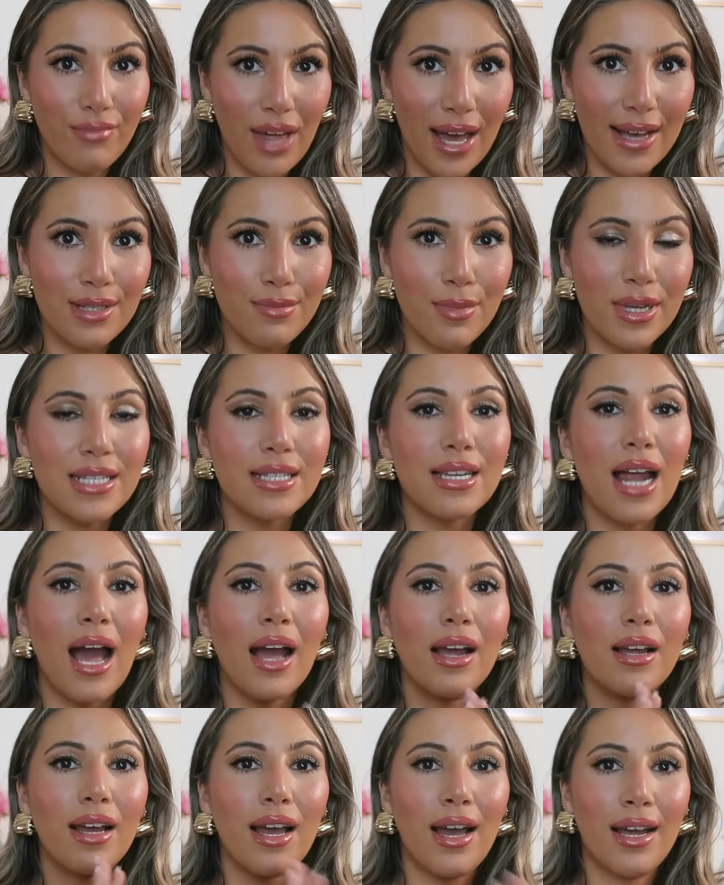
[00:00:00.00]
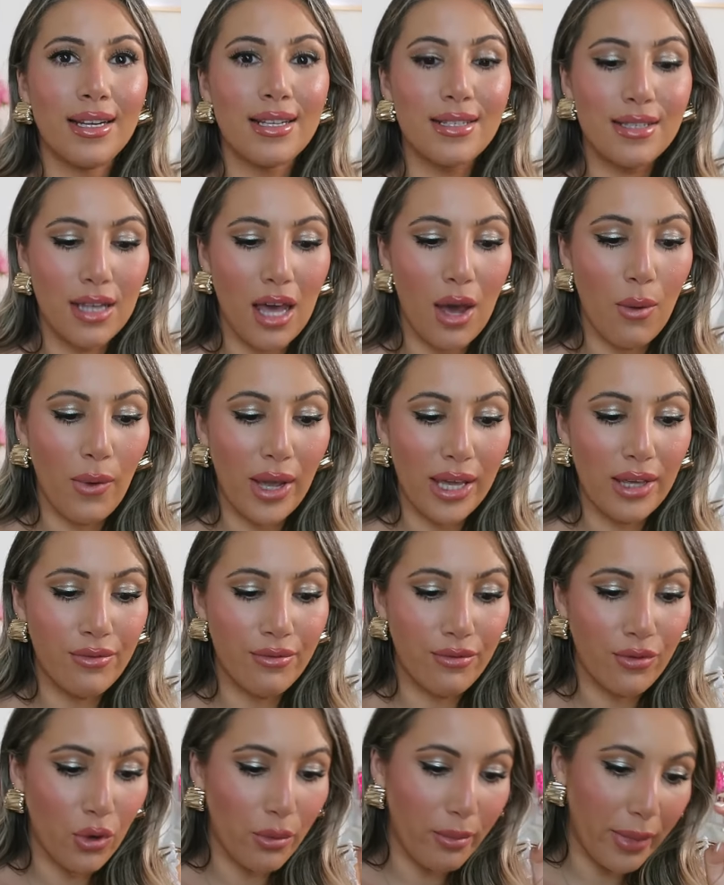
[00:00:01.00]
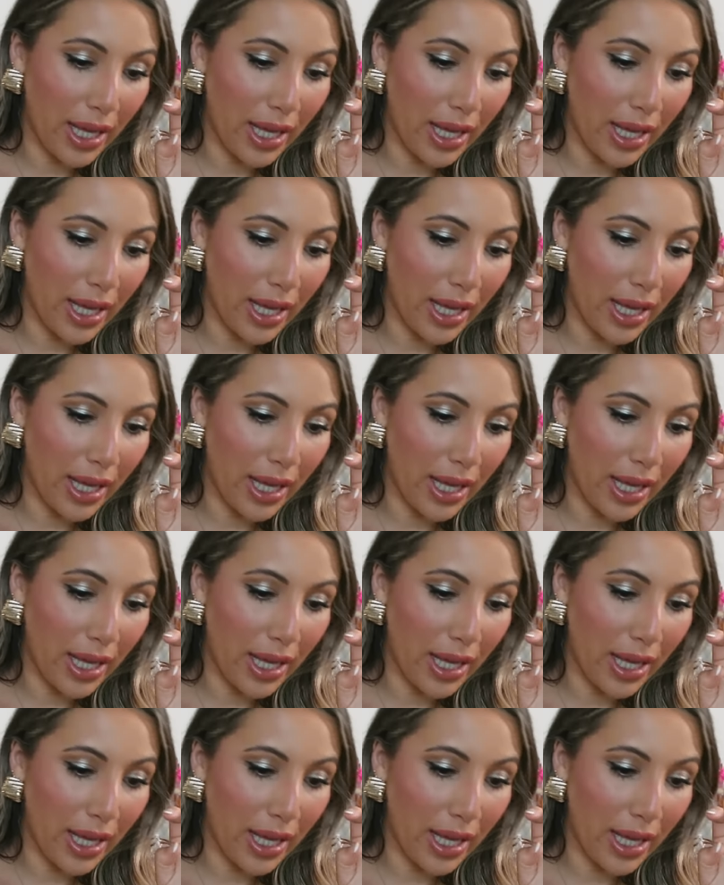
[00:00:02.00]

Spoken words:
That is my snack and it's there waiting for